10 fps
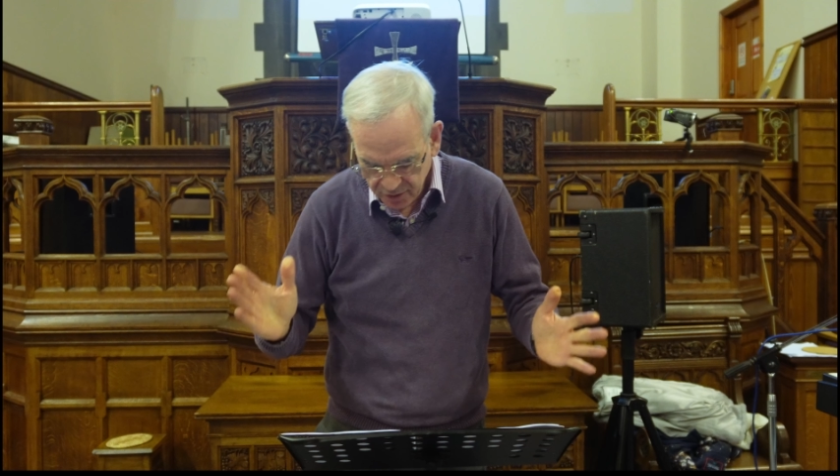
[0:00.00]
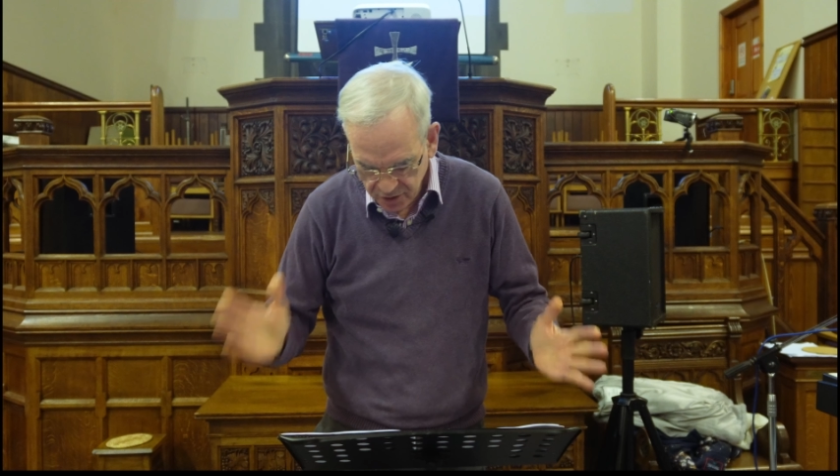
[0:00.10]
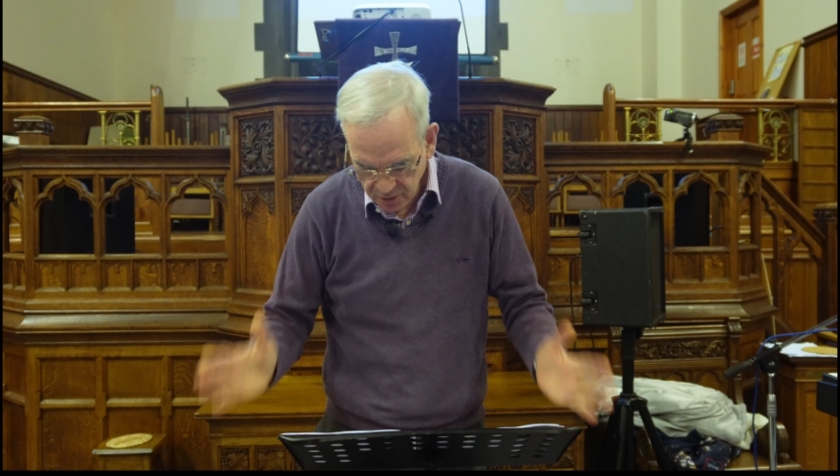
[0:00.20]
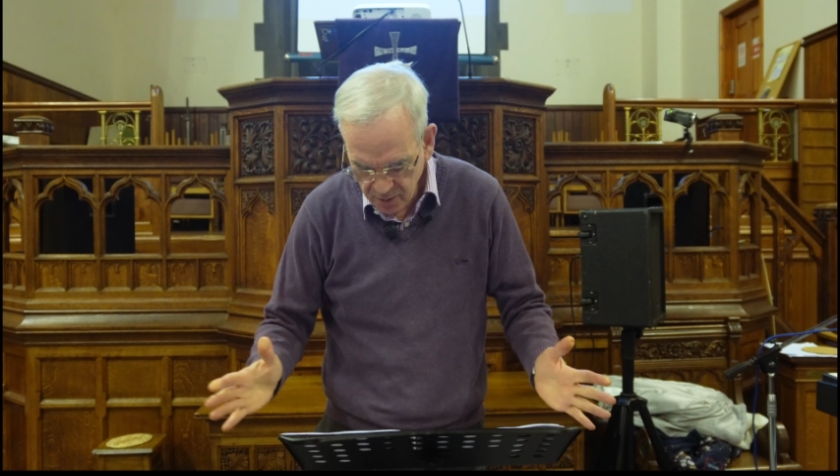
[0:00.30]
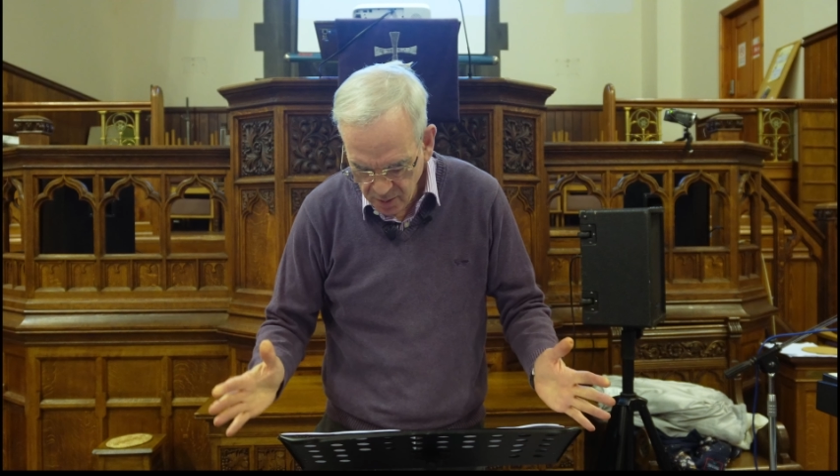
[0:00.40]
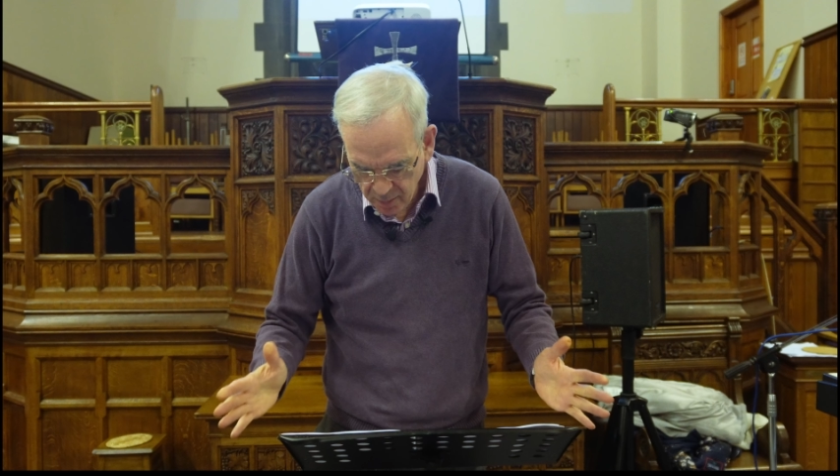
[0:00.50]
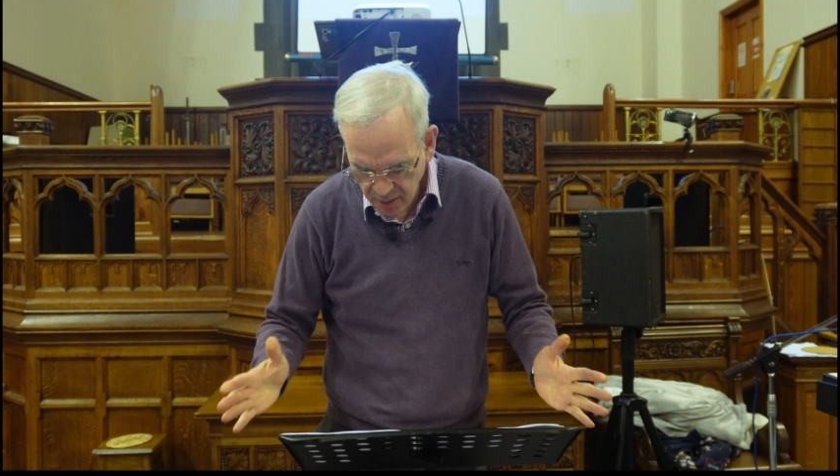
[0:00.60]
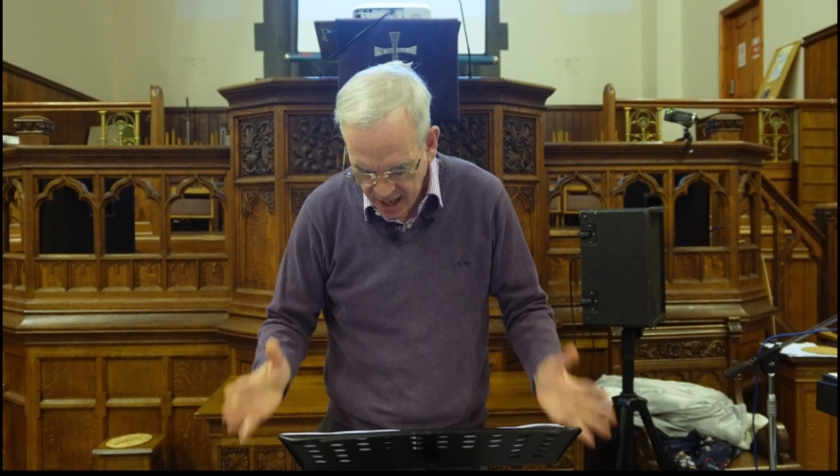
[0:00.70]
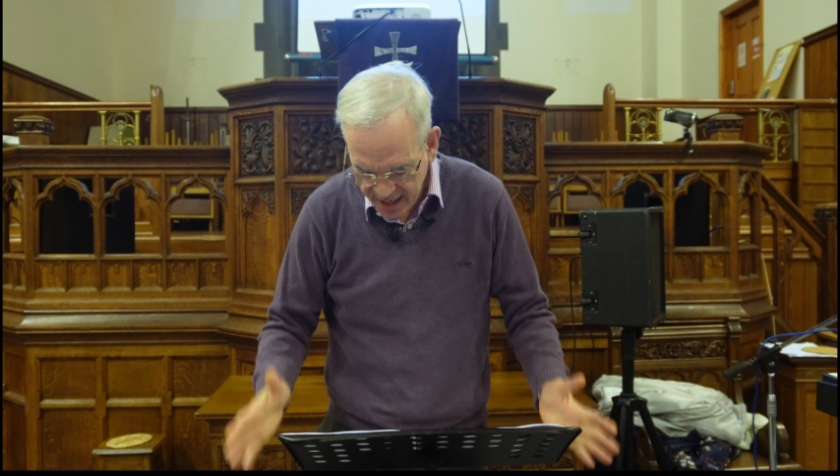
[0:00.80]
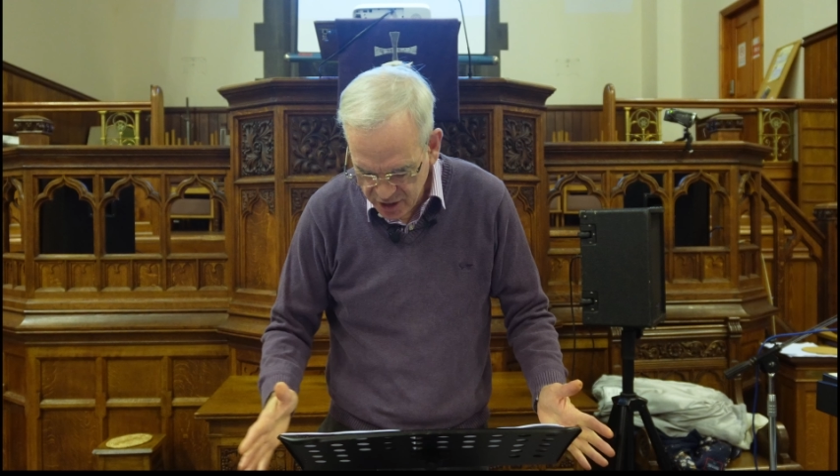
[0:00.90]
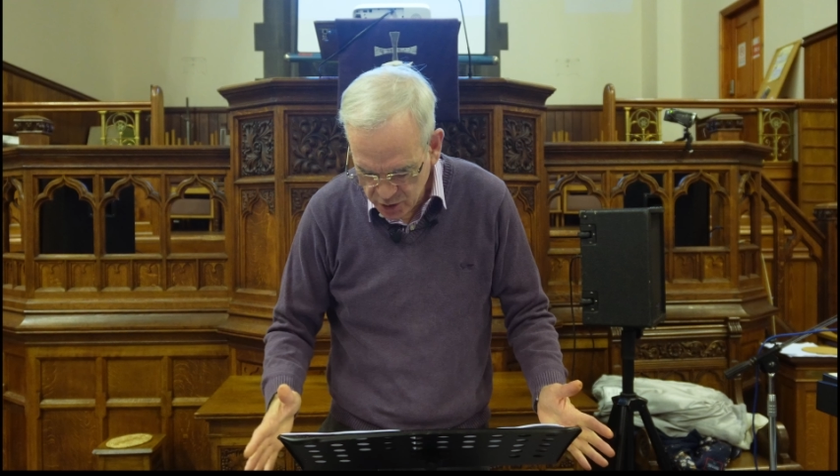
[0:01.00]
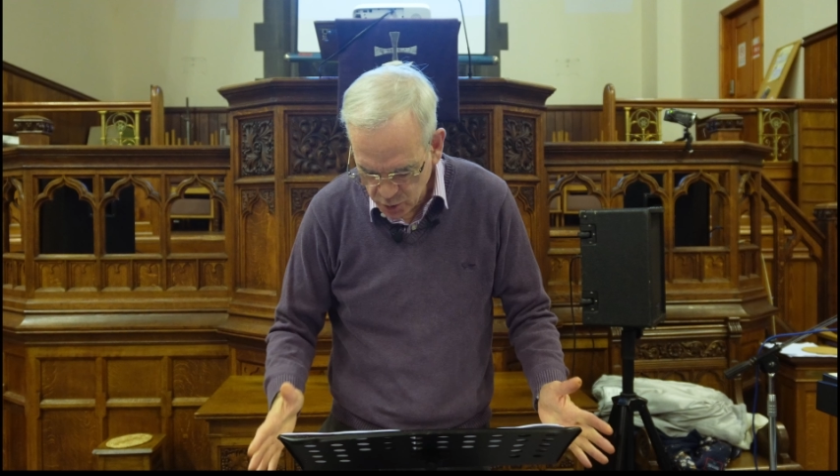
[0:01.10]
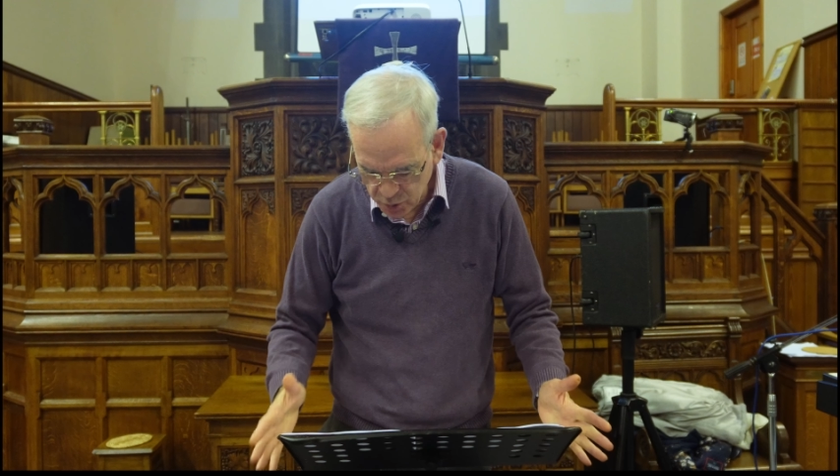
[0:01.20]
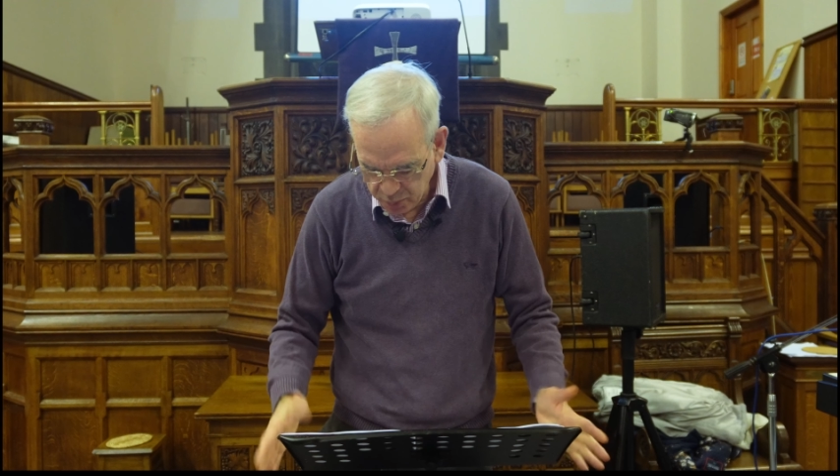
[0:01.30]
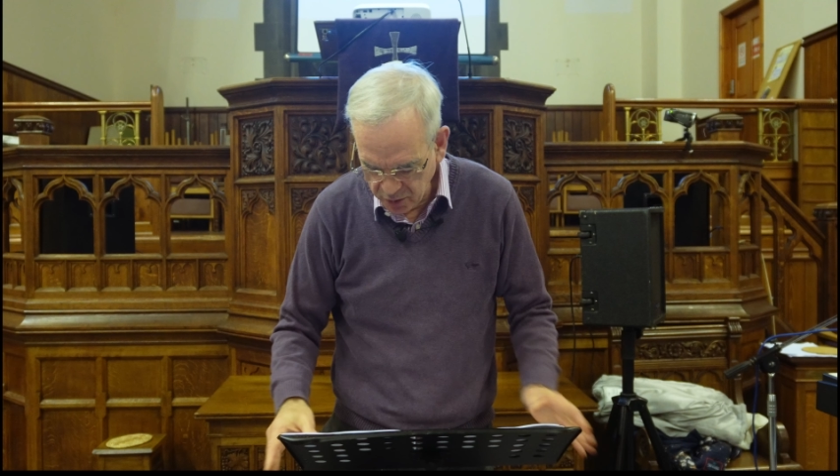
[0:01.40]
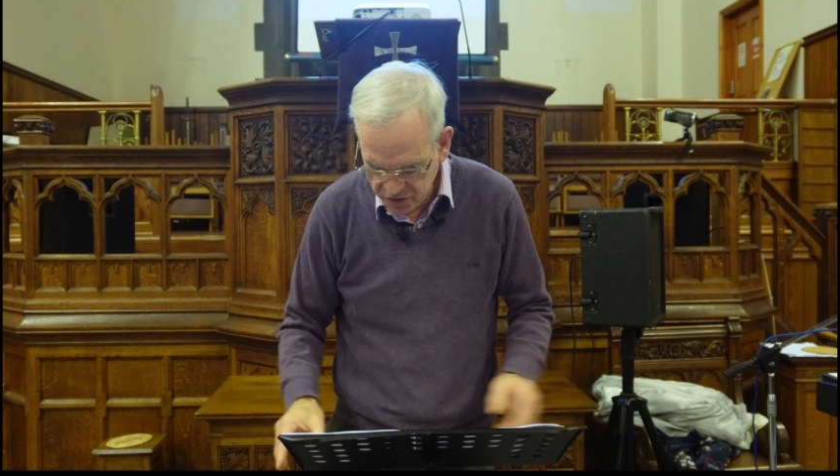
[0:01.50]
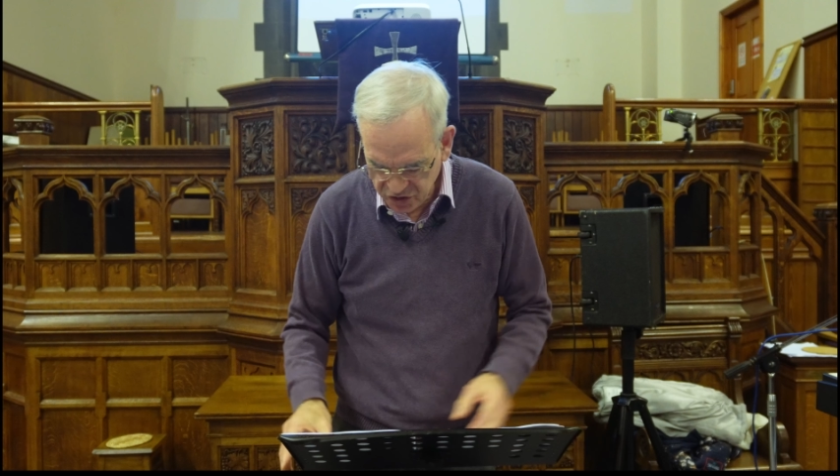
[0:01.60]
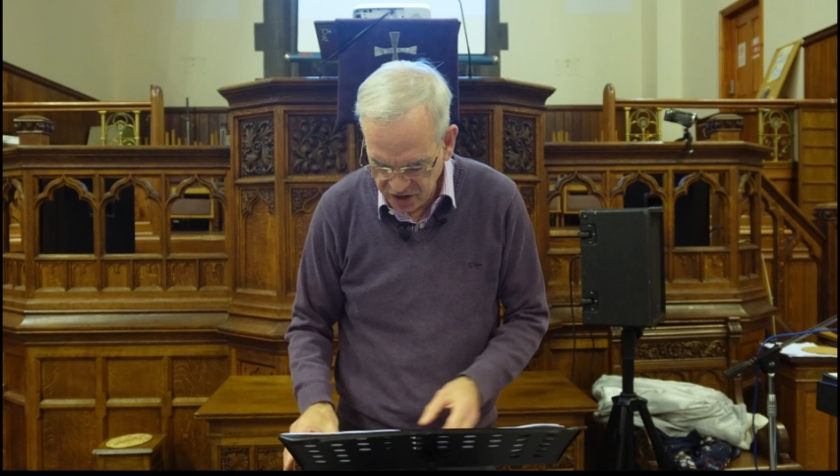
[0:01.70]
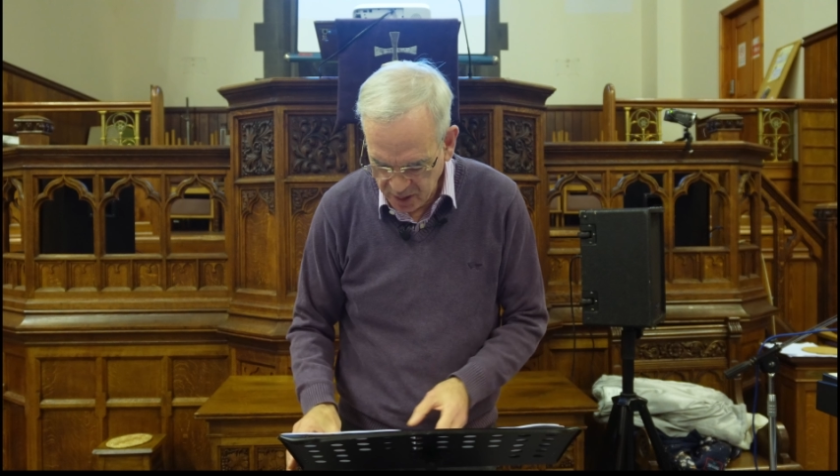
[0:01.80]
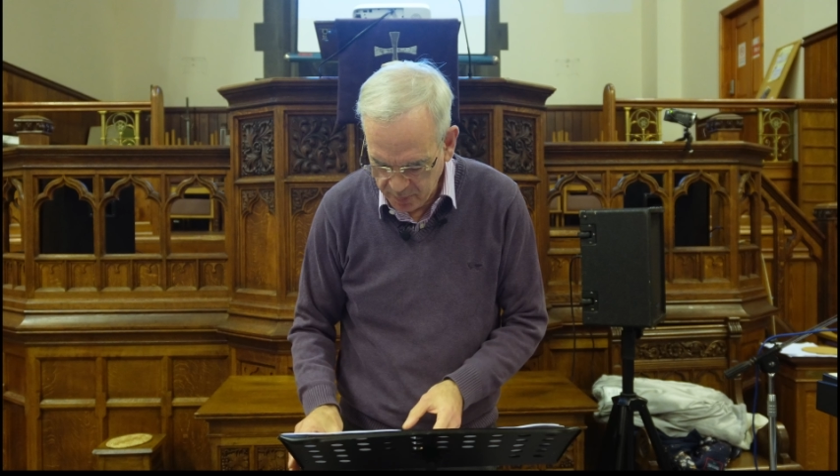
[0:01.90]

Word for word: Do angels personally